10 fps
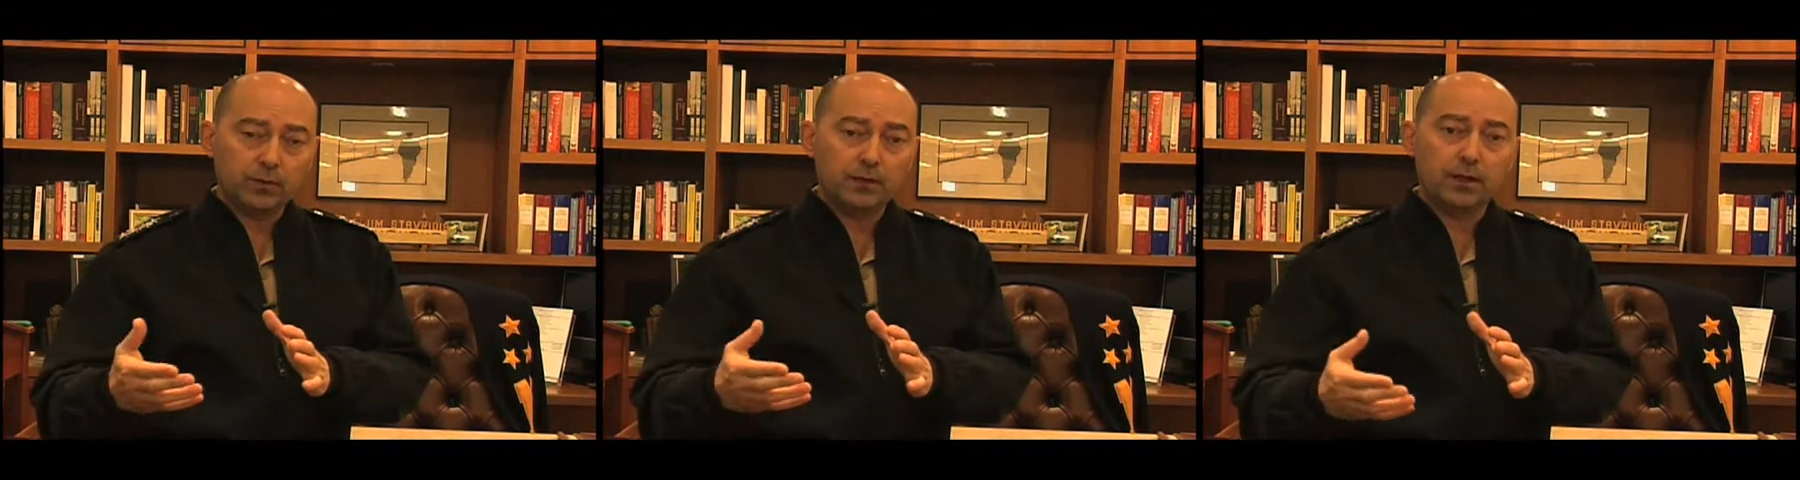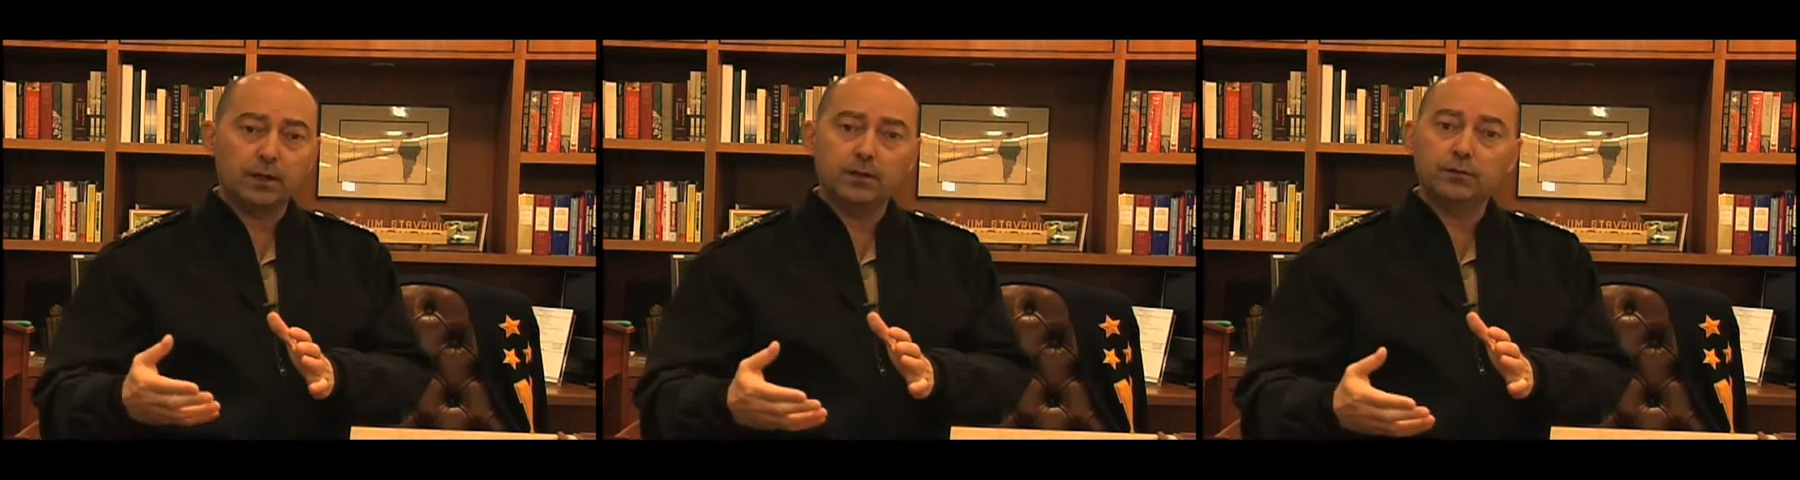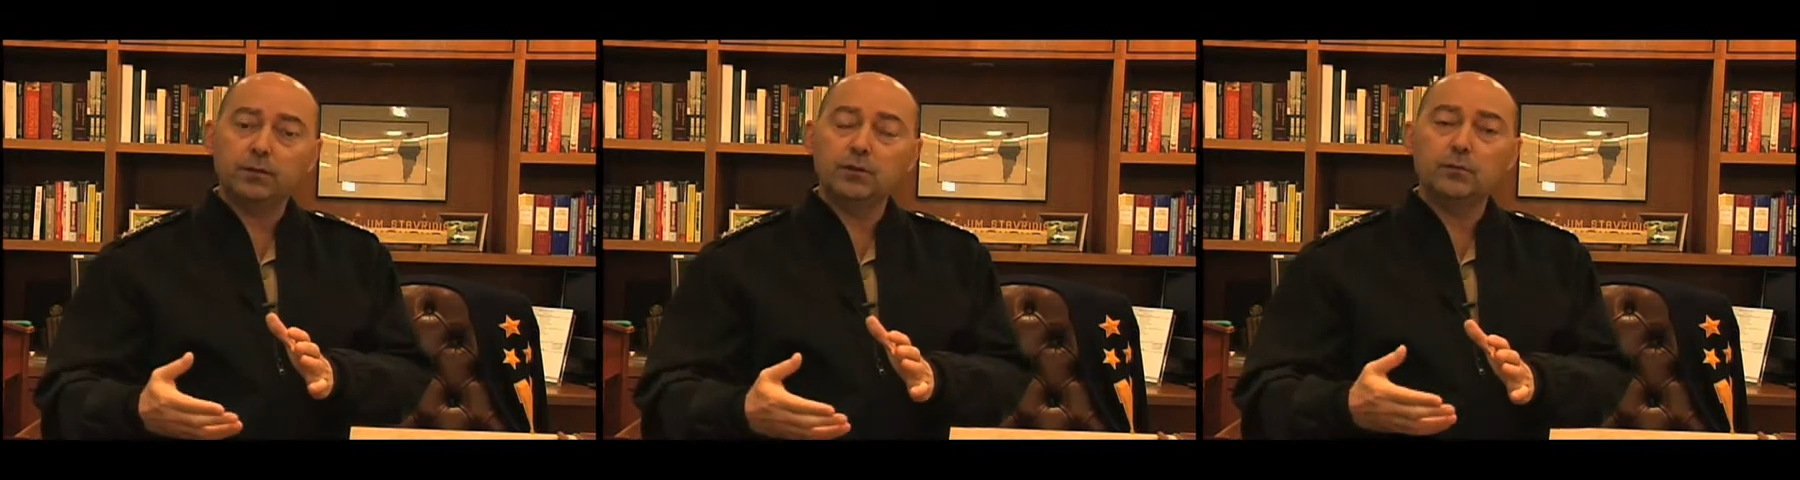and they
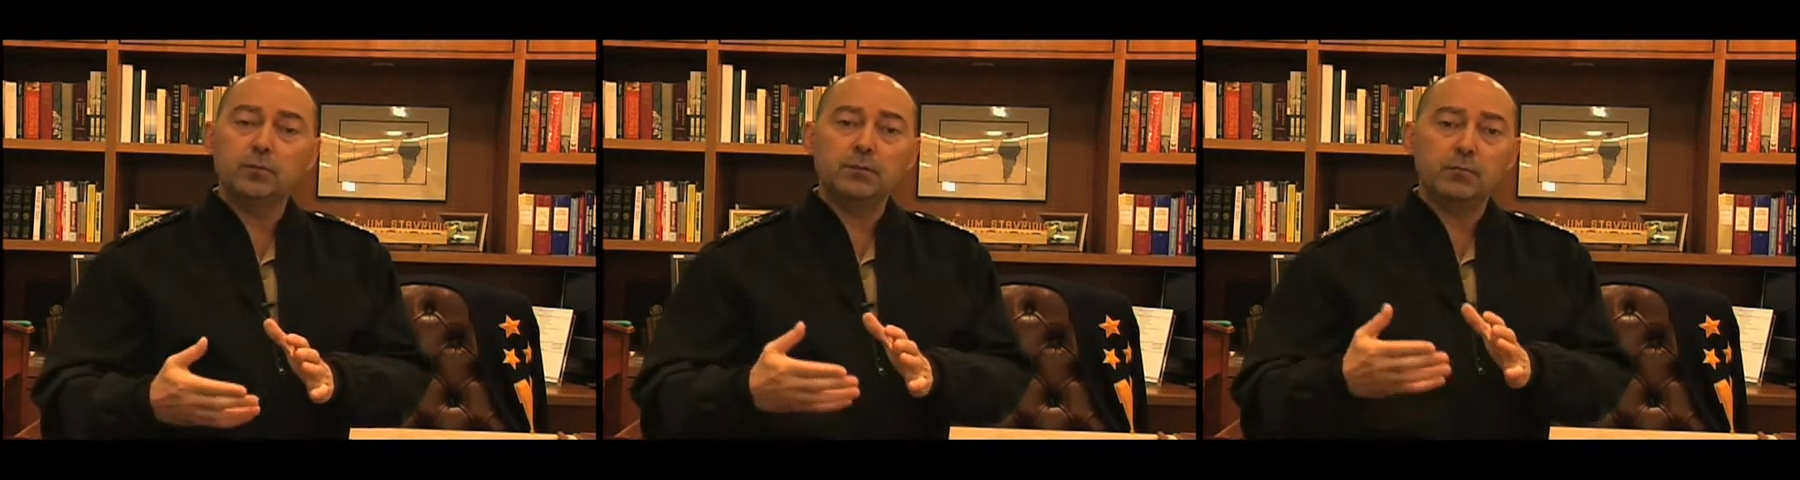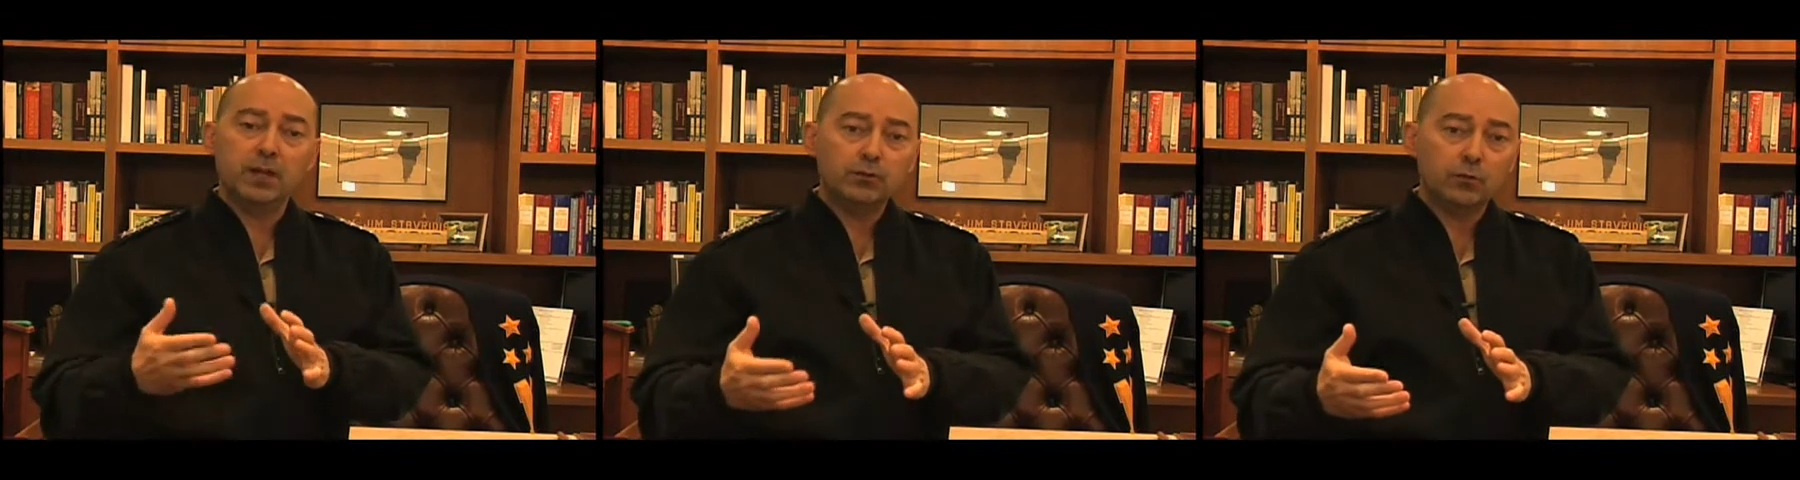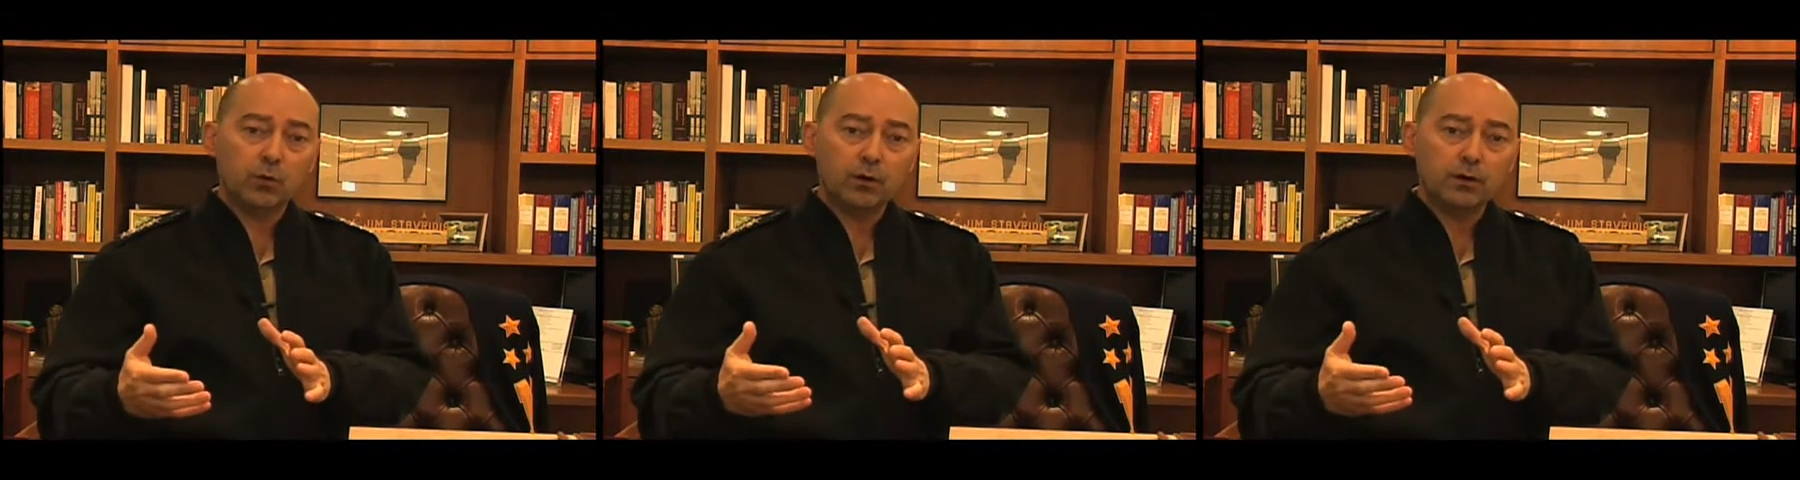continue to be
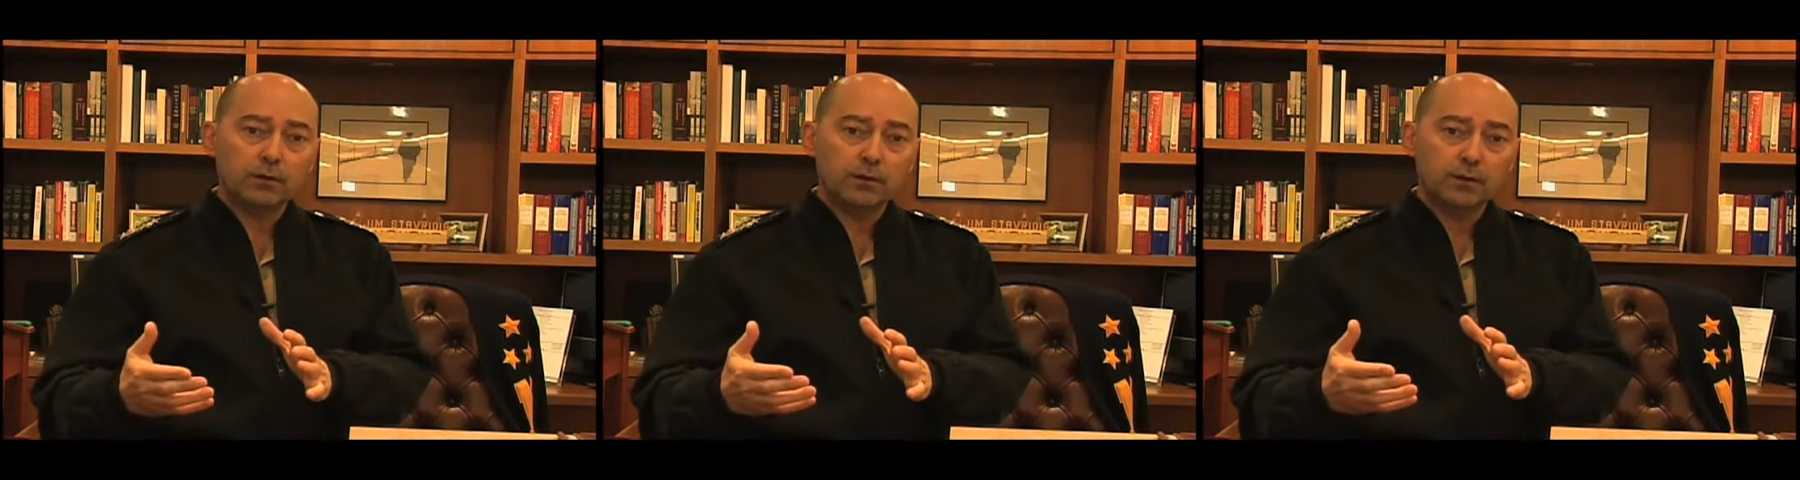mentored,